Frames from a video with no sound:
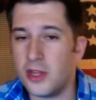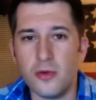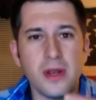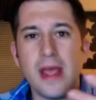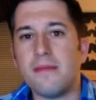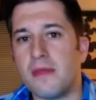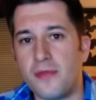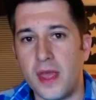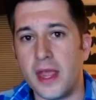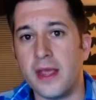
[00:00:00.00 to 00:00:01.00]
You name the
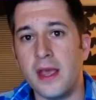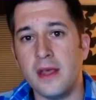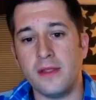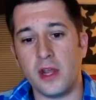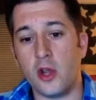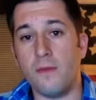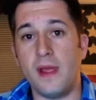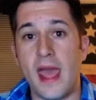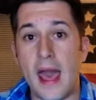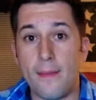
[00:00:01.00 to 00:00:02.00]
thing that could be
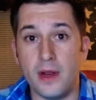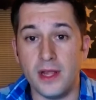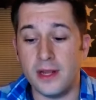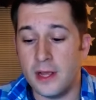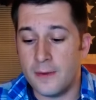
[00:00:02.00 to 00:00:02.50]
happening.